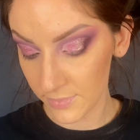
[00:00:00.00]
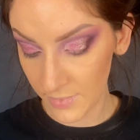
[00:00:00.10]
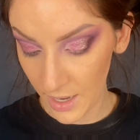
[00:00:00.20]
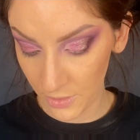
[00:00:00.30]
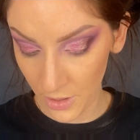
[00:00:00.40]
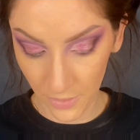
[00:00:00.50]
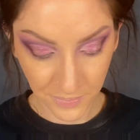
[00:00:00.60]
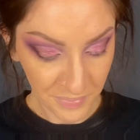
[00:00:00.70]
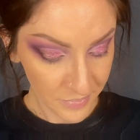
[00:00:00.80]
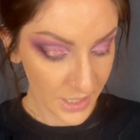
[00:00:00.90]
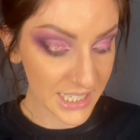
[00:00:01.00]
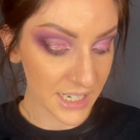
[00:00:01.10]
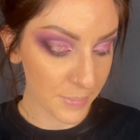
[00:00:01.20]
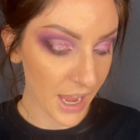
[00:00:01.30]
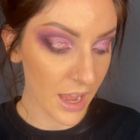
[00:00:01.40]
I don't know. It did
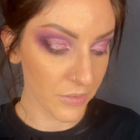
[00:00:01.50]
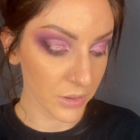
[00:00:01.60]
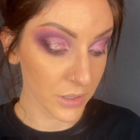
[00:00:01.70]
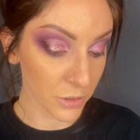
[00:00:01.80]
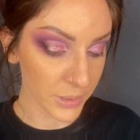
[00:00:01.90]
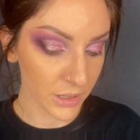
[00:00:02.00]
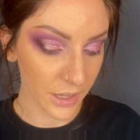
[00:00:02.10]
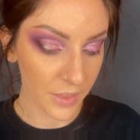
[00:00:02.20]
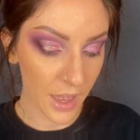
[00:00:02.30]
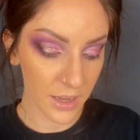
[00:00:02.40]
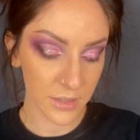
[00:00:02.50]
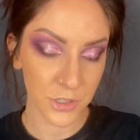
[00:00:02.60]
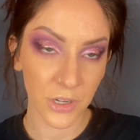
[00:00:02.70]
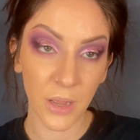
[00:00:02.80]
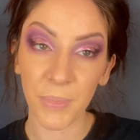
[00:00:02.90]
behave a little bit like that
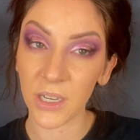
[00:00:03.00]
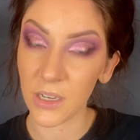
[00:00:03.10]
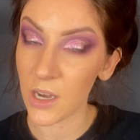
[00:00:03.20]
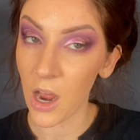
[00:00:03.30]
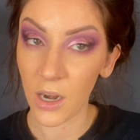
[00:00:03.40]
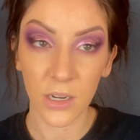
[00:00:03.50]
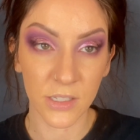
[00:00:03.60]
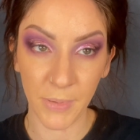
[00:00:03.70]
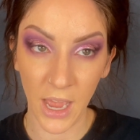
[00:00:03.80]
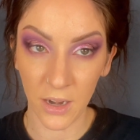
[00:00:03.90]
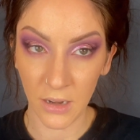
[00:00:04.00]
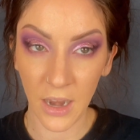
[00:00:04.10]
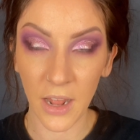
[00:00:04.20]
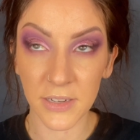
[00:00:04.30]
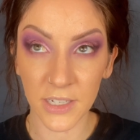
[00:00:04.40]
yesterday, but not as bad. And
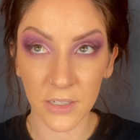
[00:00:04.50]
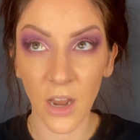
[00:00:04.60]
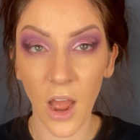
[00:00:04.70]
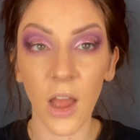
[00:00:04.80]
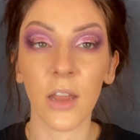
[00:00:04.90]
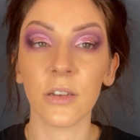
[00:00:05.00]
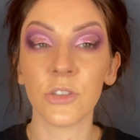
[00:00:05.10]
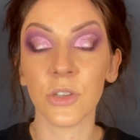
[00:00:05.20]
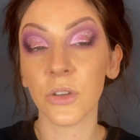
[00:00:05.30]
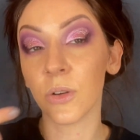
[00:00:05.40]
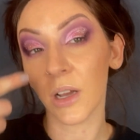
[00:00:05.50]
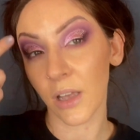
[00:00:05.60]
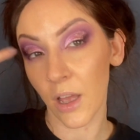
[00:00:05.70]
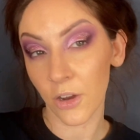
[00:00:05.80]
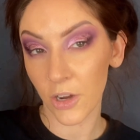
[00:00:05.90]
I did not do a
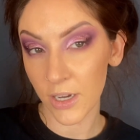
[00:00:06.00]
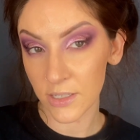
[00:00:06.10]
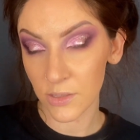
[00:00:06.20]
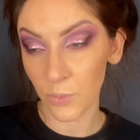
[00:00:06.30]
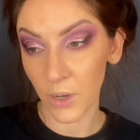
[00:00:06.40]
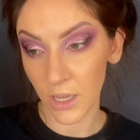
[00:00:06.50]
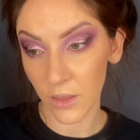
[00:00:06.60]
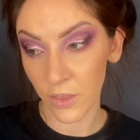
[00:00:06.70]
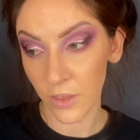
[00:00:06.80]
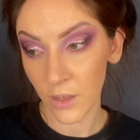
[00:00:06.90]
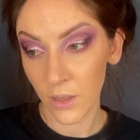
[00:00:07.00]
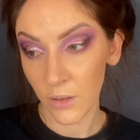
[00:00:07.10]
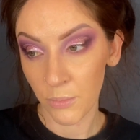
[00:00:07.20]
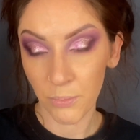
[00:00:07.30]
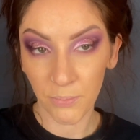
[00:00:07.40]
cut crease with
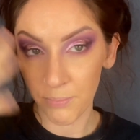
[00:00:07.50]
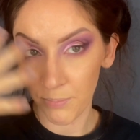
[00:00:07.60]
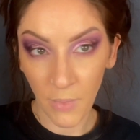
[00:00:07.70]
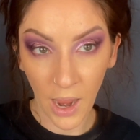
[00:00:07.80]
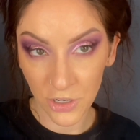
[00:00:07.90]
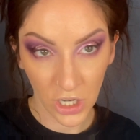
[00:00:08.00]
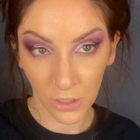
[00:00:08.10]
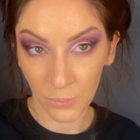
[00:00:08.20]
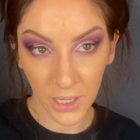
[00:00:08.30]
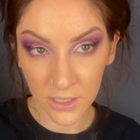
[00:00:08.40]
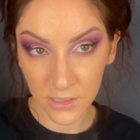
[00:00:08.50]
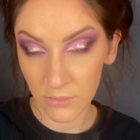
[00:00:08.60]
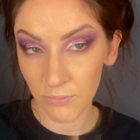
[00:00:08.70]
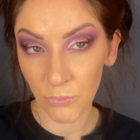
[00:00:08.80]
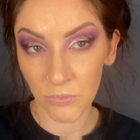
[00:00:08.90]
eyeshadow base.
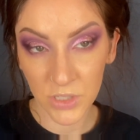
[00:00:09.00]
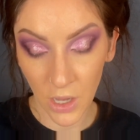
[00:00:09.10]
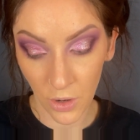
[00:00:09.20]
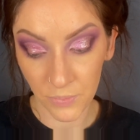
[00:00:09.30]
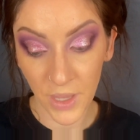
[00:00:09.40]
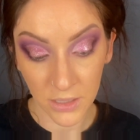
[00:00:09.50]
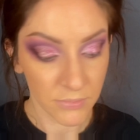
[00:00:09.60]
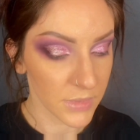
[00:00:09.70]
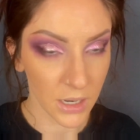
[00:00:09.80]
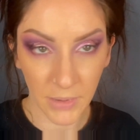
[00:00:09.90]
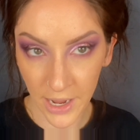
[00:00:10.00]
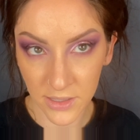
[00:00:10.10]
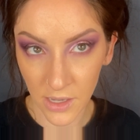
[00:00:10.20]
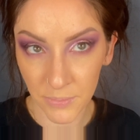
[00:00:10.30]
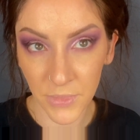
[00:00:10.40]
So that adds
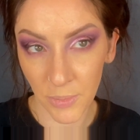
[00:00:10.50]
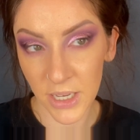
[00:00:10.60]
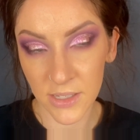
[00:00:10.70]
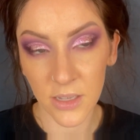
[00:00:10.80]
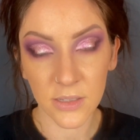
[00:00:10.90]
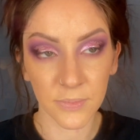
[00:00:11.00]
up. That makes sense.